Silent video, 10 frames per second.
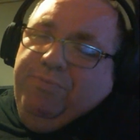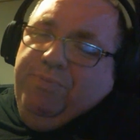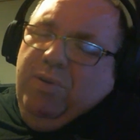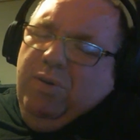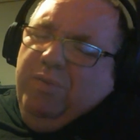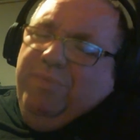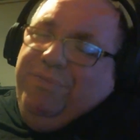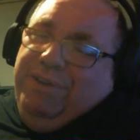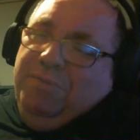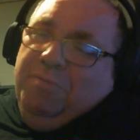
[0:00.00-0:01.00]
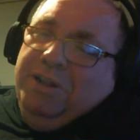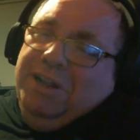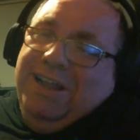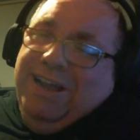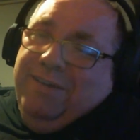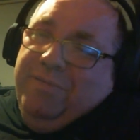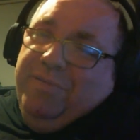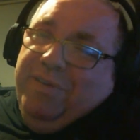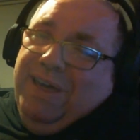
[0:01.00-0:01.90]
hopefully will have